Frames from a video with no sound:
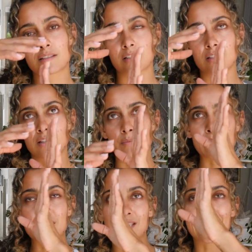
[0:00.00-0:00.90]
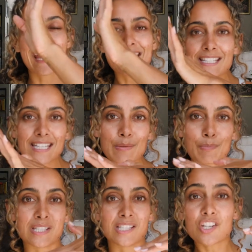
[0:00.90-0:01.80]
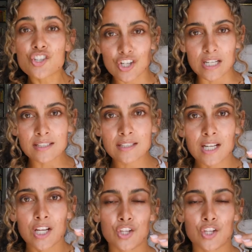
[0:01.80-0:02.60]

to get into the position,